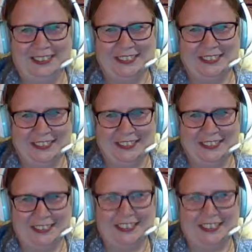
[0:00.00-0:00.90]

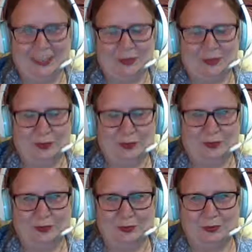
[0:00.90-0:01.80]

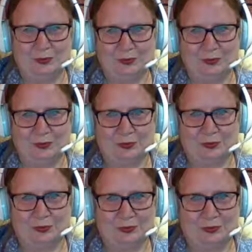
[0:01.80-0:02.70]

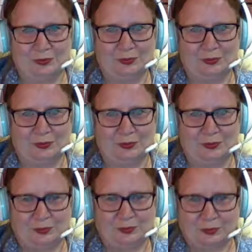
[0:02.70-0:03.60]

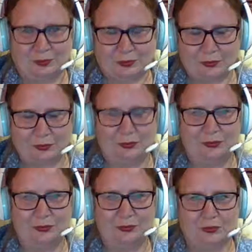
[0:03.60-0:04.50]

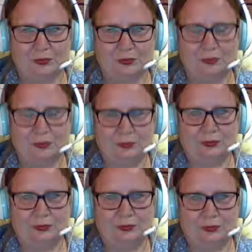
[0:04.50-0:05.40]

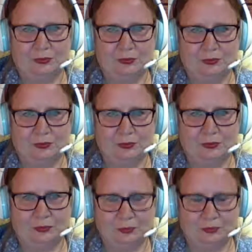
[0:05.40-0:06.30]

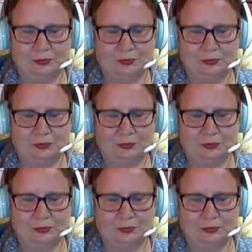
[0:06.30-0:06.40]
The person shown says nothing.